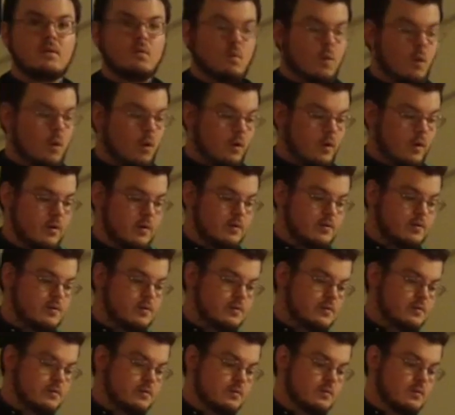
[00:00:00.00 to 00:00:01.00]

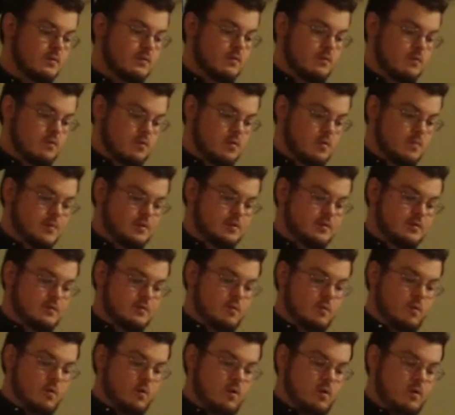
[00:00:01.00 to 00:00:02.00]
Wars, rumors
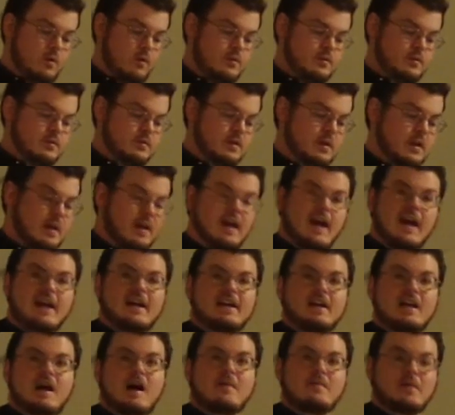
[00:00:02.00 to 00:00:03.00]
of wars,
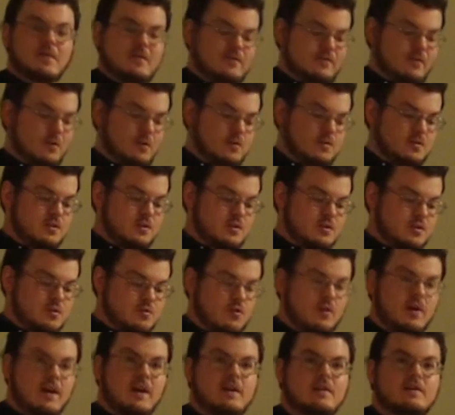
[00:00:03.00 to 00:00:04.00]
economic forces,
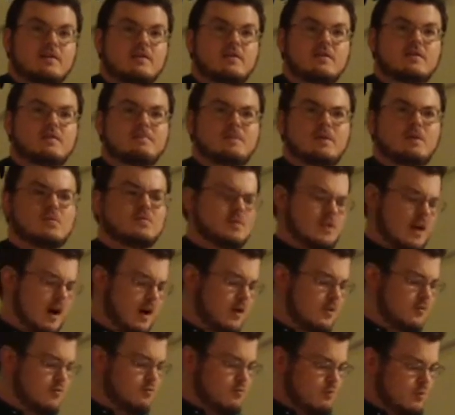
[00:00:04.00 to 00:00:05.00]
trade disputes,
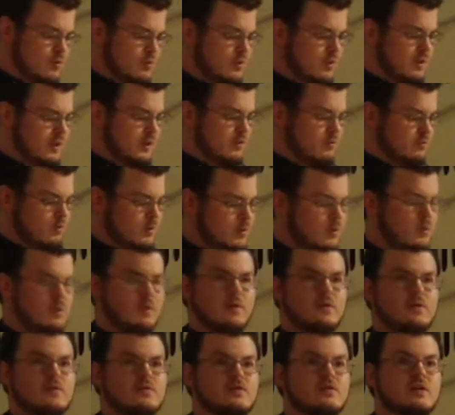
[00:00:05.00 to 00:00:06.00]
unruly
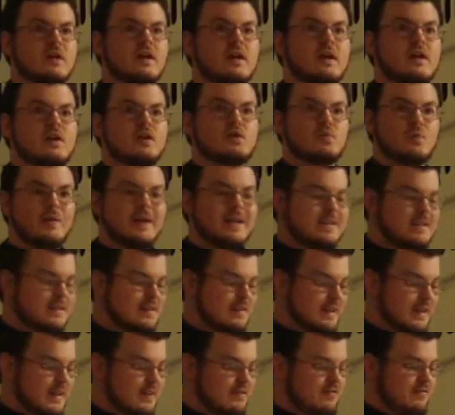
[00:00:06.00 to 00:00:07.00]
rulers,
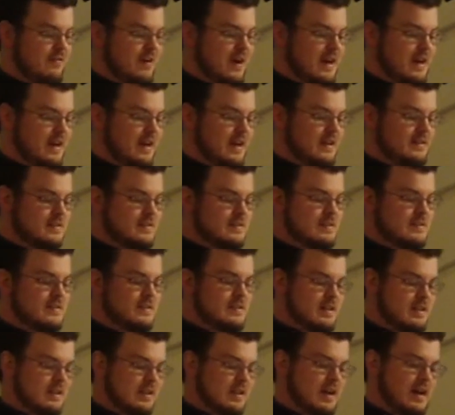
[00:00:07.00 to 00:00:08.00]
dwindling
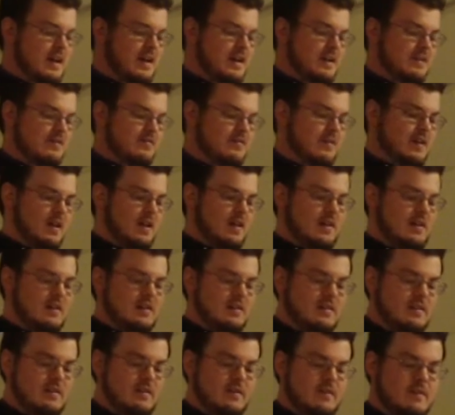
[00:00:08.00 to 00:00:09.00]
finances, declining
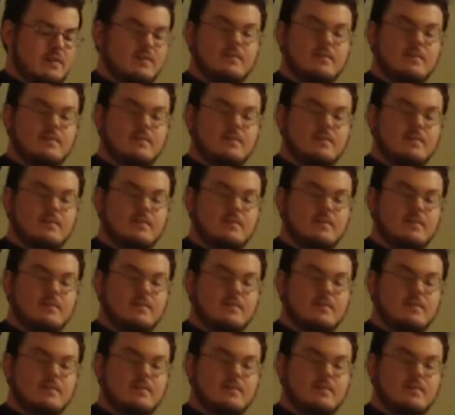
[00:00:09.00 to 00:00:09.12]
health.